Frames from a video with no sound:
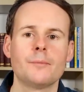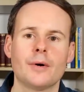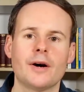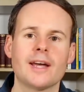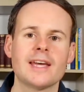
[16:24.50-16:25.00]

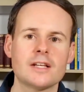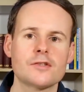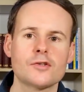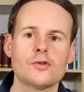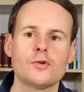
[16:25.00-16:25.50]
But it
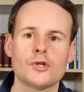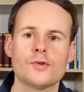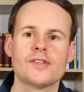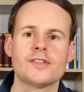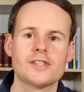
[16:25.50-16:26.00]
too
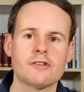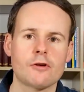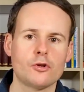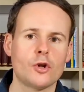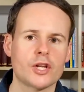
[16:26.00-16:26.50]
uses
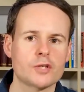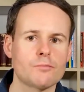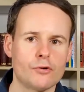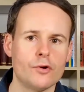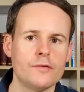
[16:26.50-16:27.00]
zero knowledge
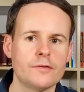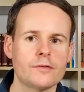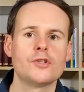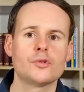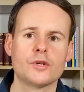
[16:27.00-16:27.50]

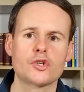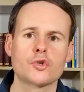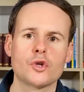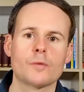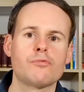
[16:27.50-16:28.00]
proofs to
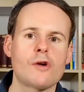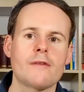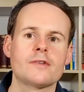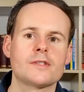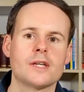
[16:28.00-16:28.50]
ensure the
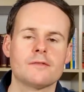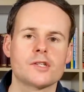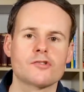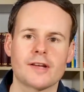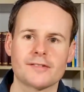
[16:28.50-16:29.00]
privacy of its
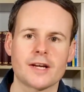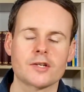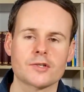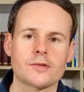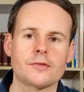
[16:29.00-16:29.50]

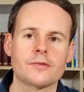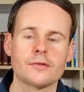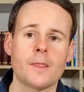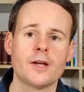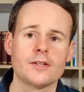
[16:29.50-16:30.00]

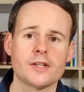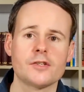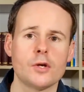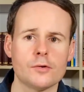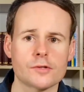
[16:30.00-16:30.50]
transactions and its
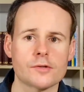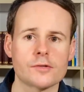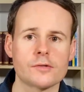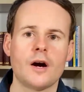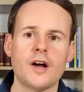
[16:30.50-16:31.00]

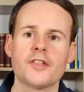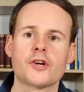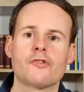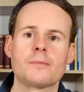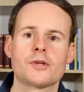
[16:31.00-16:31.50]
users. Other
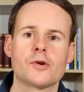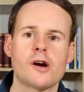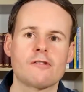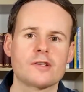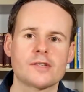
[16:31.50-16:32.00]

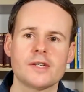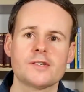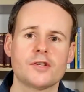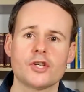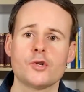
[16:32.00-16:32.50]

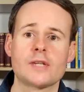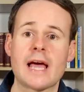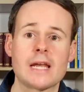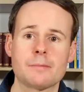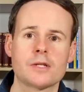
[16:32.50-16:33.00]
cryptocurrencies that use
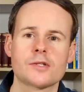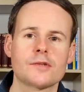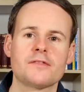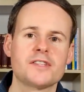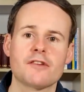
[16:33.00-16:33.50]
elements
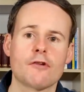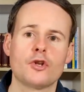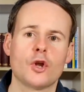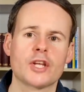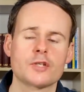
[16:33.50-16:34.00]
of zero
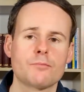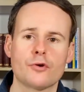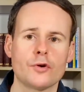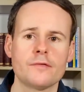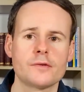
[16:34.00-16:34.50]
knowledge
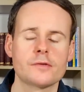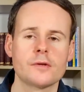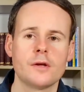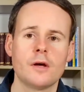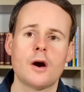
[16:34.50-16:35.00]
proofs
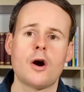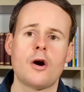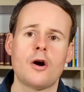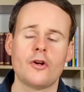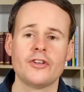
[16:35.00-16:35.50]

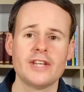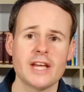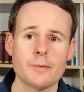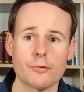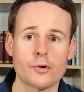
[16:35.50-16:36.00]
are
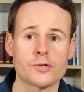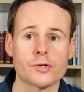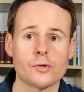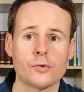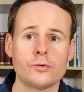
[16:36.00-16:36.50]
Near
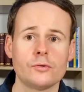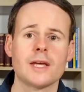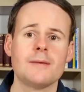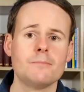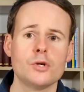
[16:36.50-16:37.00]
Protocol,
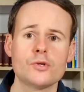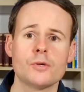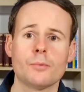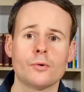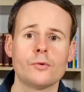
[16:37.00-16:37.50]

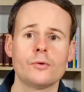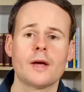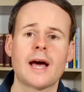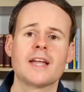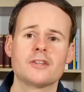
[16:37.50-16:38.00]
Immutable,
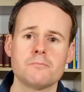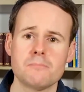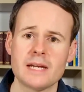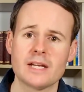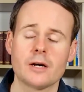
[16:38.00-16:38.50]
and
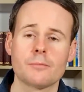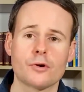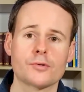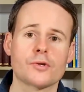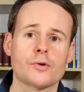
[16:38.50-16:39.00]
Mina
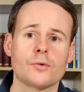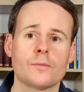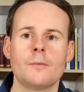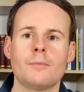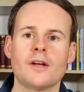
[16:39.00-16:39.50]
Protocol.
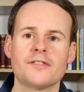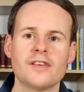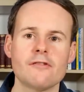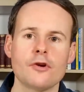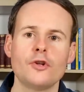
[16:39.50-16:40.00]
But
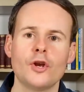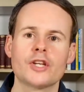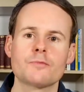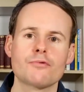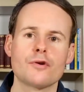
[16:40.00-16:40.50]
zero
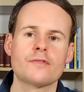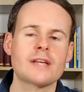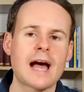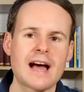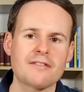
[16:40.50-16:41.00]
knowledge proofs
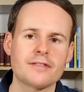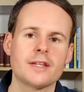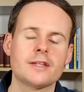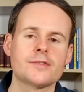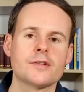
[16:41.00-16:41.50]
have their
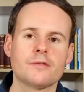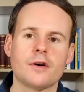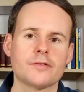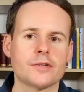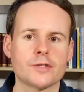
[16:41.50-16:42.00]

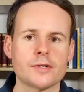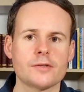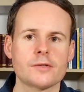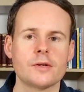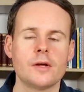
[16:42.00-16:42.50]

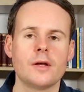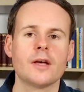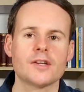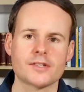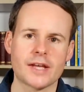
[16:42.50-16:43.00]
disadvantages
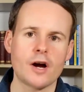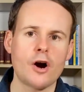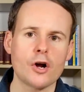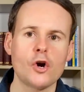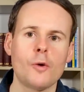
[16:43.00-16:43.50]
as they
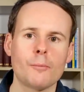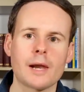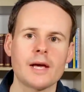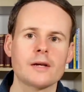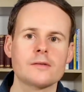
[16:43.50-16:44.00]
are
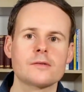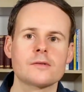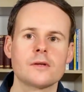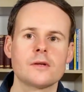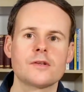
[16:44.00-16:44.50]
complex,
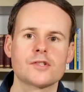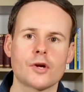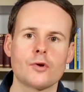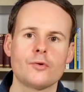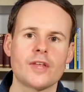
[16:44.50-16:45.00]

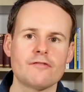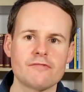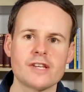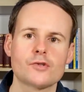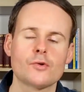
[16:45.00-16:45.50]
so they're
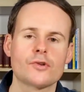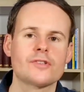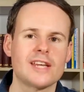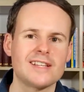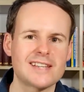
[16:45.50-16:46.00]
resource
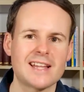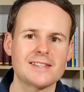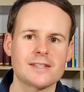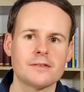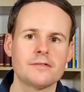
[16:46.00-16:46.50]

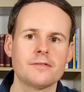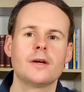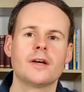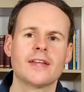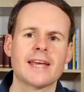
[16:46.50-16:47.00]
intensive,
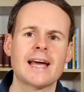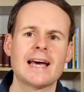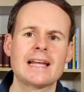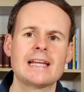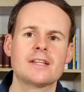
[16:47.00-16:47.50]
and they
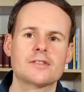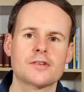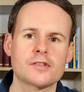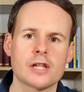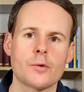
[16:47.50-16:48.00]
can lead to
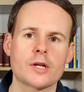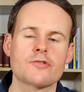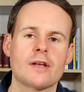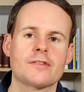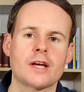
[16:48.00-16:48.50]
slower
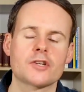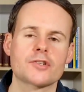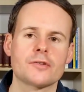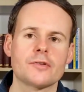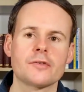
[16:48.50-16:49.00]

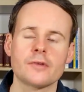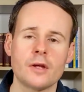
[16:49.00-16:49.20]
transactions